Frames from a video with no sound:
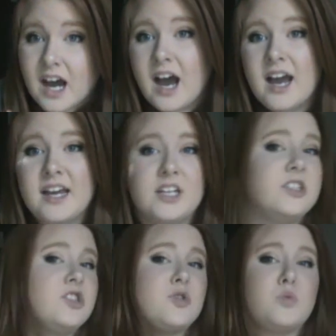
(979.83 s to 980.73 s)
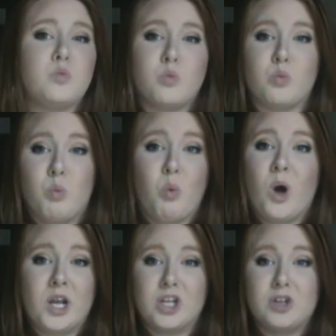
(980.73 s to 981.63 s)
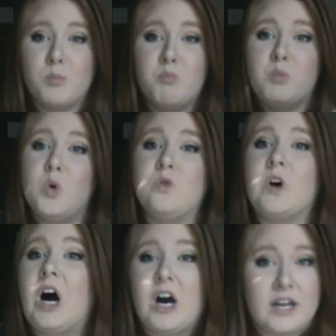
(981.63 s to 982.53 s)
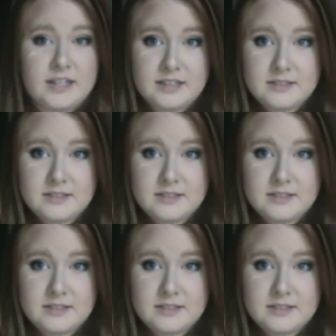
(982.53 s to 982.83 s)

I just want to move on.